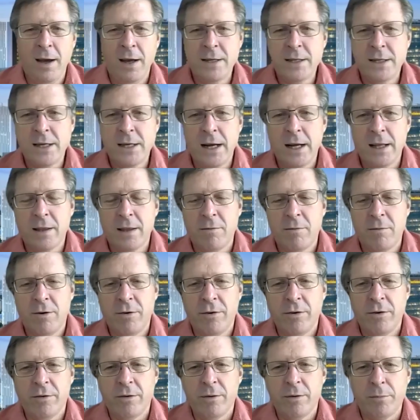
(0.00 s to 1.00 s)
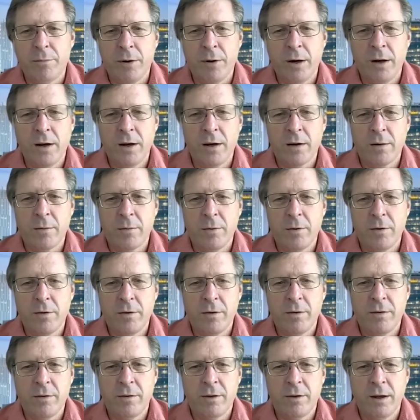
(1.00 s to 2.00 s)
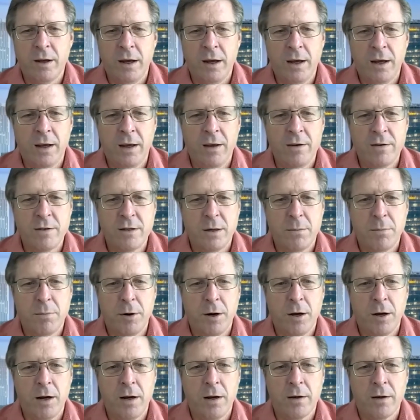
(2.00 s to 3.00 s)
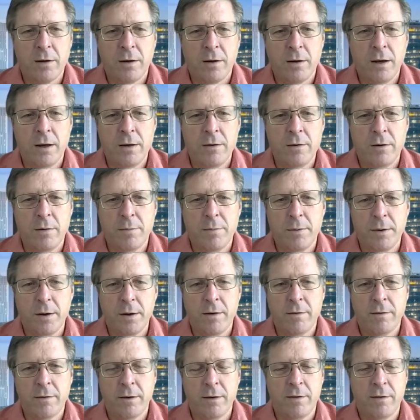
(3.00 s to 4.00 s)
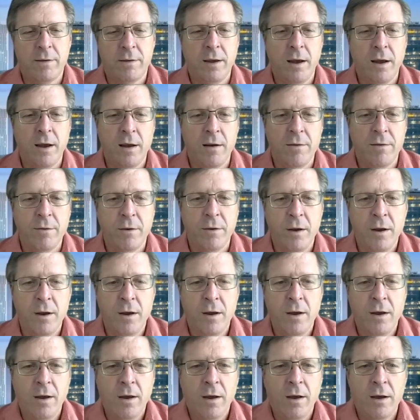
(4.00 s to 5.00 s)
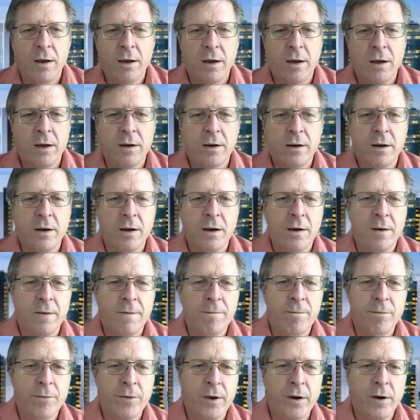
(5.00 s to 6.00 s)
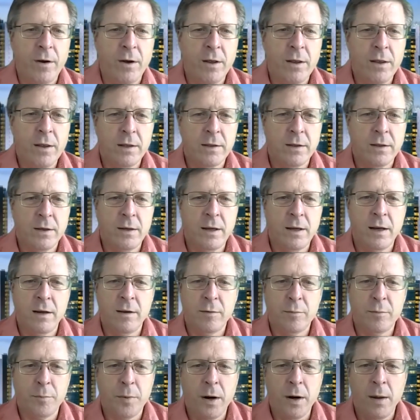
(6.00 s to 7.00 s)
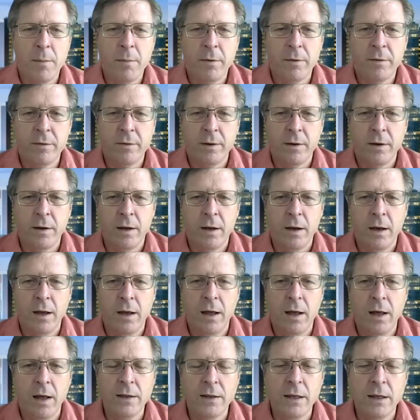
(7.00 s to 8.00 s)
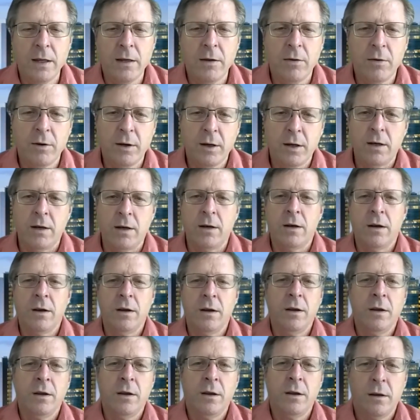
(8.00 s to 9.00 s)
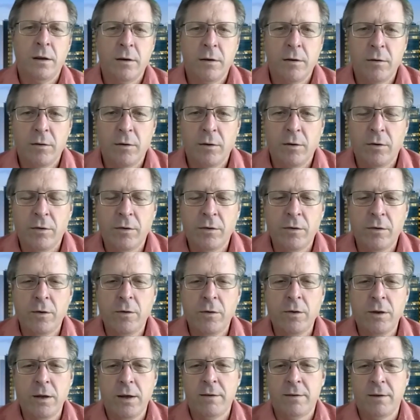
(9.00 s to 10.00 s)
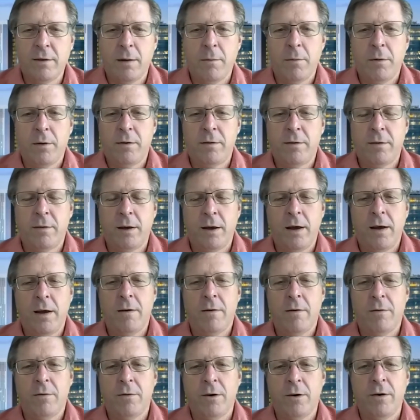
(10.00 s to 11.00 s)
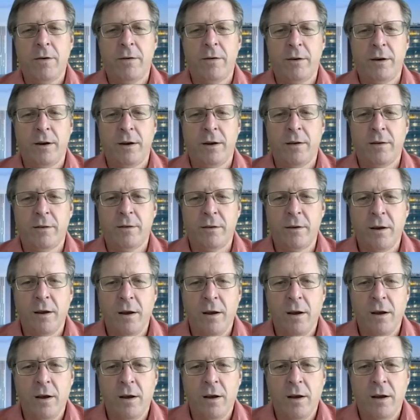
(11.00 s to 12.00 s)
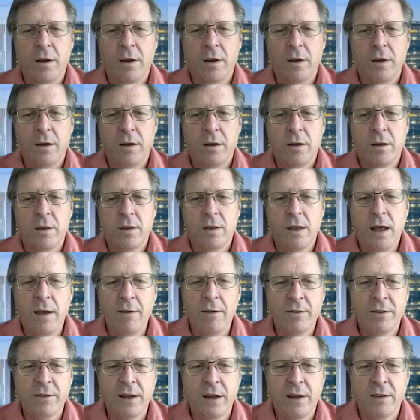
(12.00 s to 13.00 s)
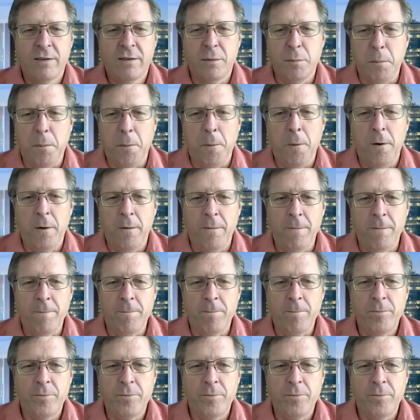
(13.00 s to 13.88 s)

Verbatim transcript: take the Rejuvant product which is the akg product and i do it because it's safe and uh, you know i think the data is promising I, I, think you can there's two things I would say. First is lifestyle's important.